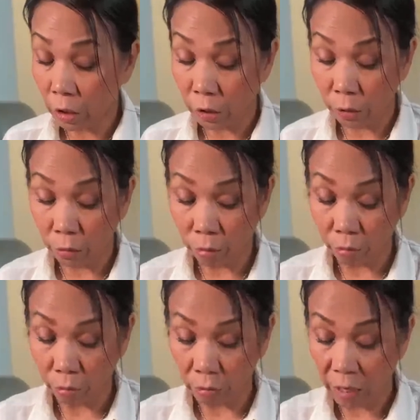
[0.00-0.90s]
it to
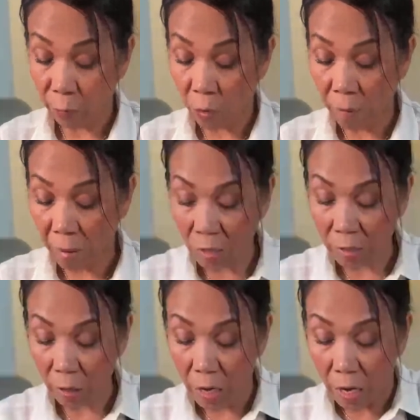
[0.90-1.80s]
get warm up
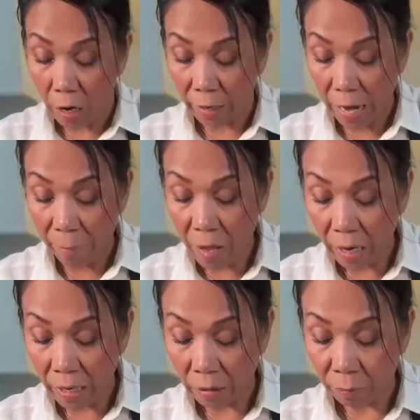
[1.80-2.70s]
also. Okay,
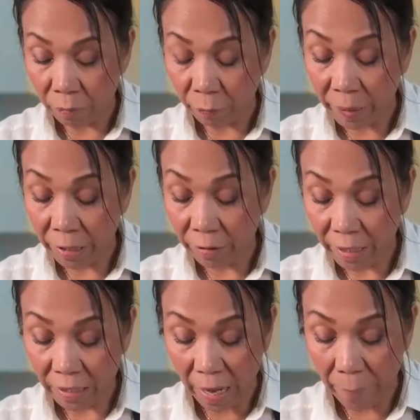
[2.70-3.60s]
I'm not gonna
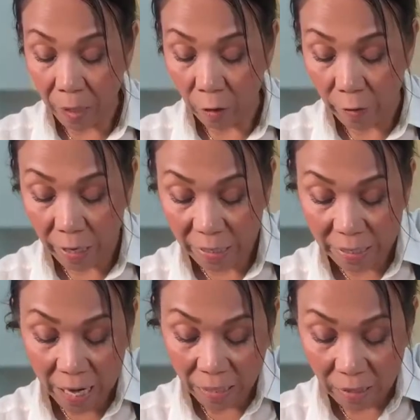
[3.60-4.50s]
peel this. I'm gonna go ahead
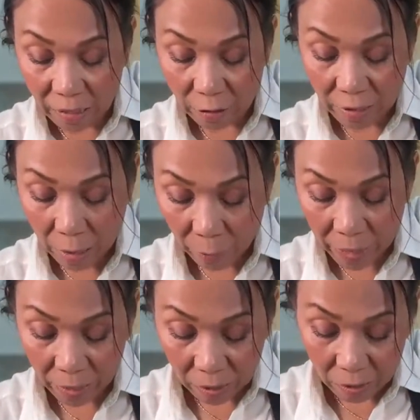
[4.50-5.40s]
and cut this so that
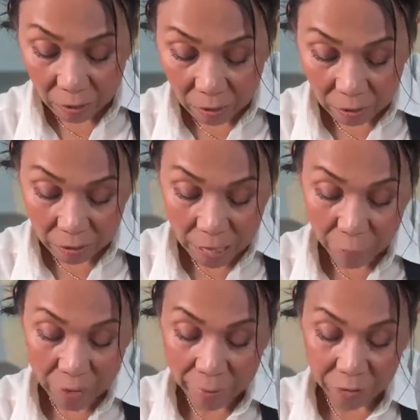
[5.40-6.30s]
way I
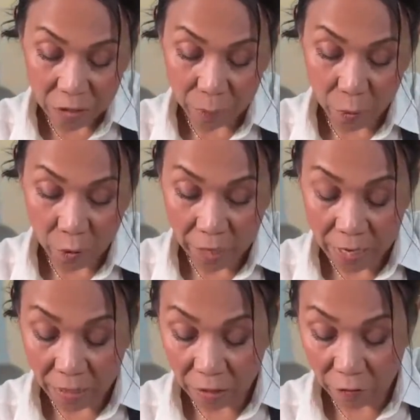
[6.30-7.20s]
will have the support I
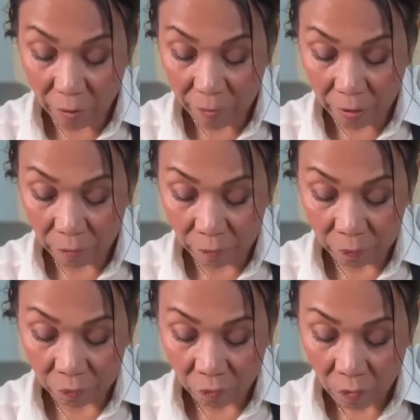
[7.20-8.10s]
need from the
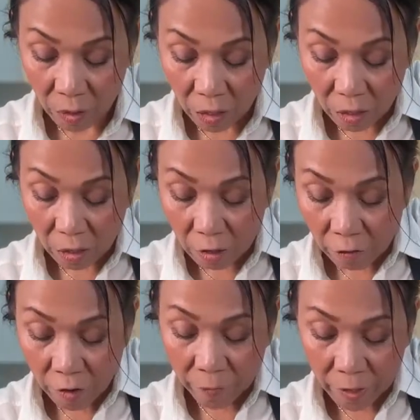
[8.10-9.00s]
uh,